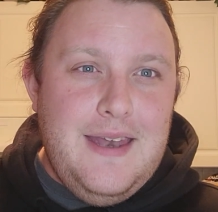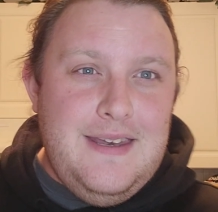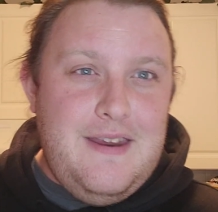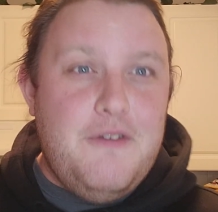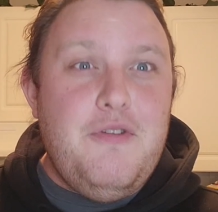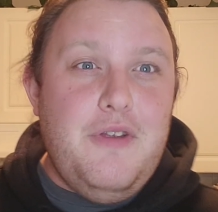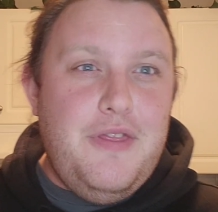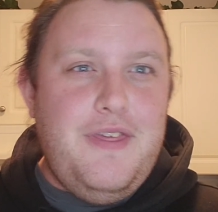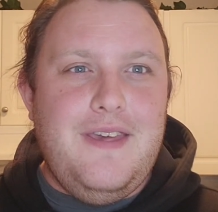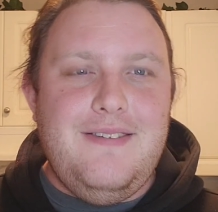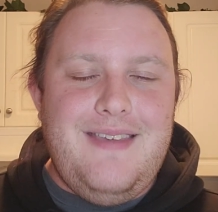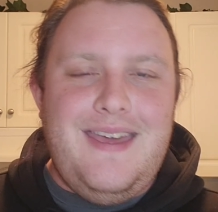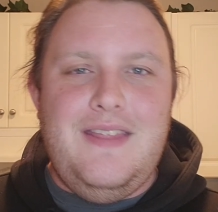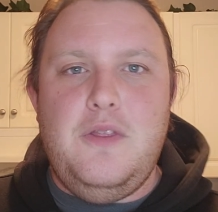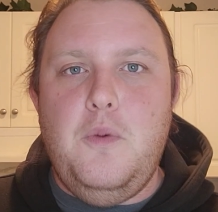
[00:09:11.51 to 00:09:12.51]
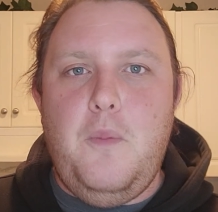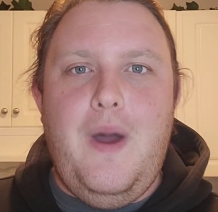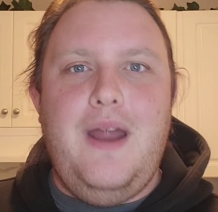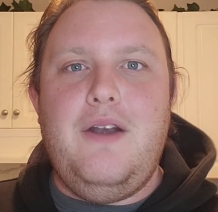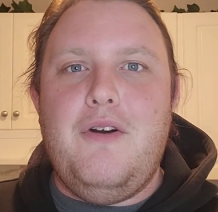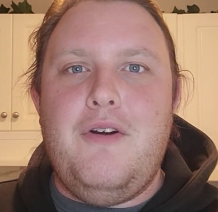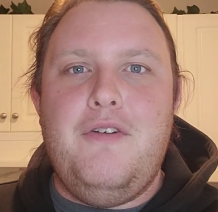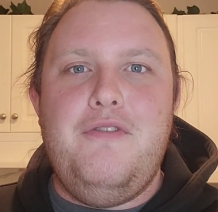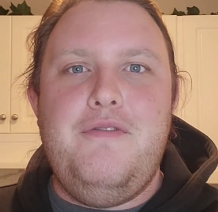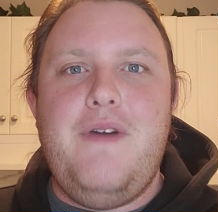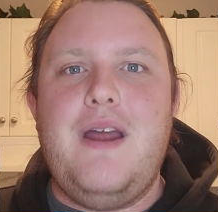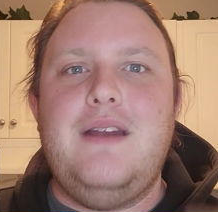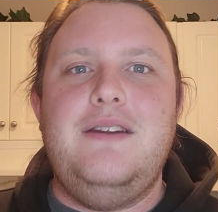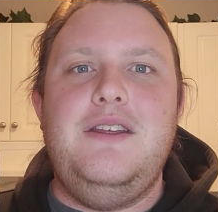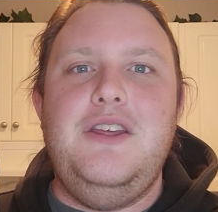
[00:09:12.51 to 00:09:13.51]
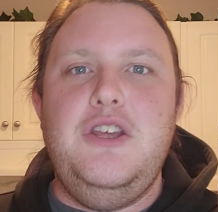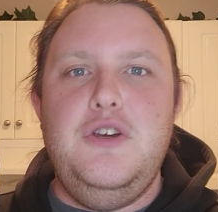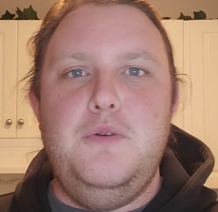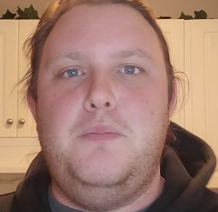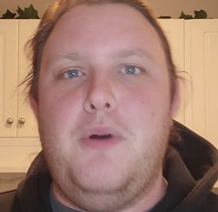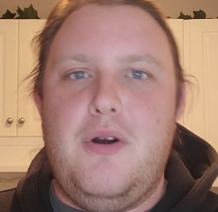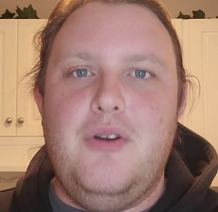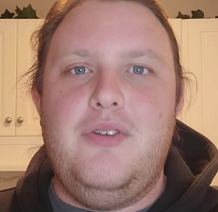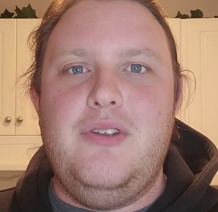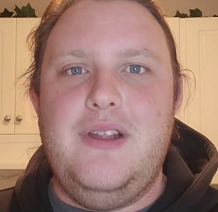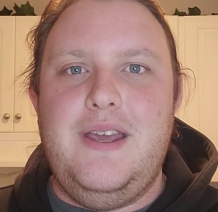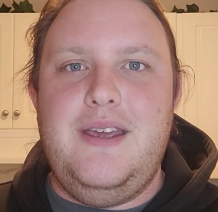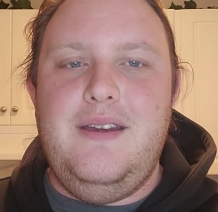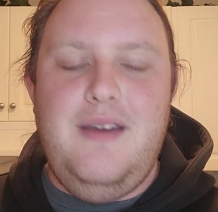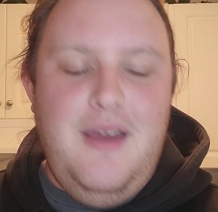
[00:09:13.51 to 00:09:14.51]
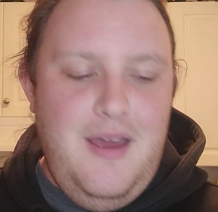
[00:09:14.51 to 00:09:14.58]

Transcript: different things in the wine are affecting you personally.